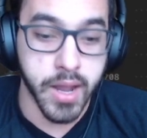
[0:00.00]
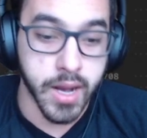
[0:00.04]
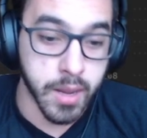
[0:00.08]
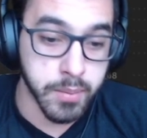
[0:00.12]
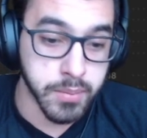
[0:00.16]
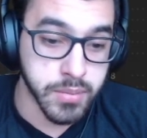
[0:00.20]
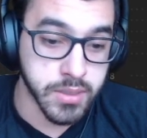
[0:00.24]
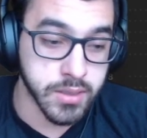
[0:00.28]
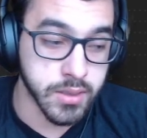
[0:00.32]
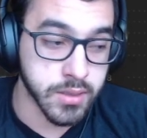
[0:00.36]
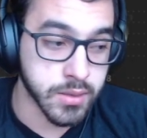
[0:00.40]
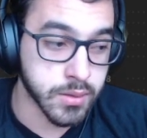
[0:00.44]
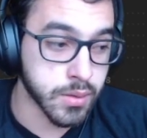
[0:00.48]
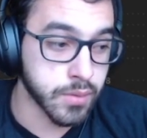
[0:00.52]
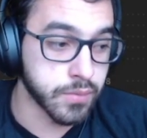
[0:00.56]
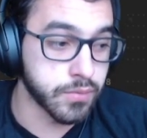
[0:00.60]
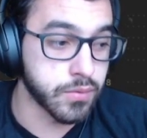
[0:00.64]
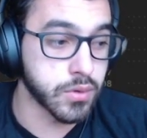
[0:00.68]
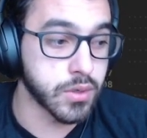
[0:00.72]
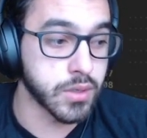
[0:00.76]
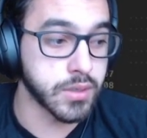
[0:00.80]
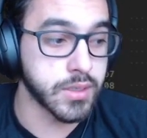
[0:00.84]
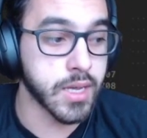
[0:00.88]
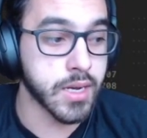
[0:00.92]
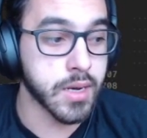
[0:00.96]
backup system
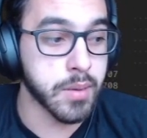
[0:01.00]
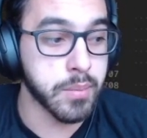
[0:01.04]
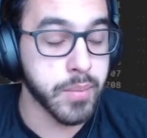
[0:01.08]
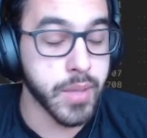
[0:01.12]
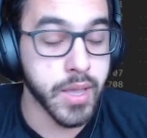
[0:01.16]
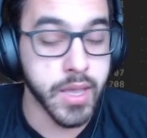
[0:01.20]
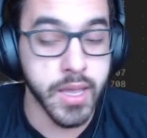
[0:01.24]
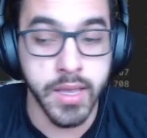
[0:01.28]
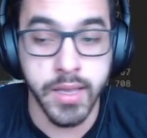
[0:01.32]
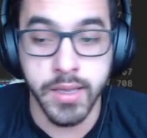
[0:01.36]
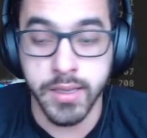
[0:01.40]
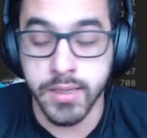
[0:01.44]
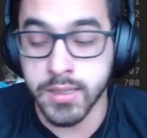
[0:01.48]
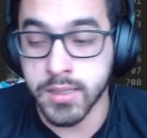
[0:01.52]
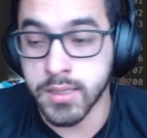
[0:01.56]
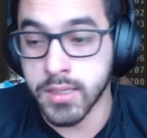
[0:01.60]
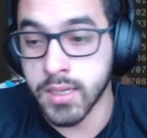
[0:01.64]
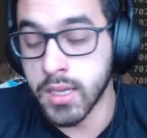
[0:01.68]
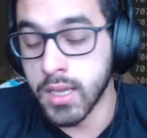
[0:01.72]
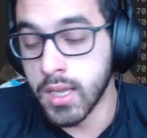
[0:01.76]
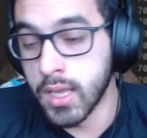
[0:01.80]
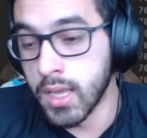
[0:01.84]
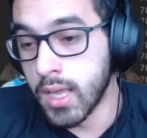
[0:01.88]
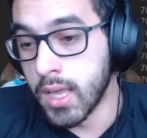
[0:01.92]
for the database,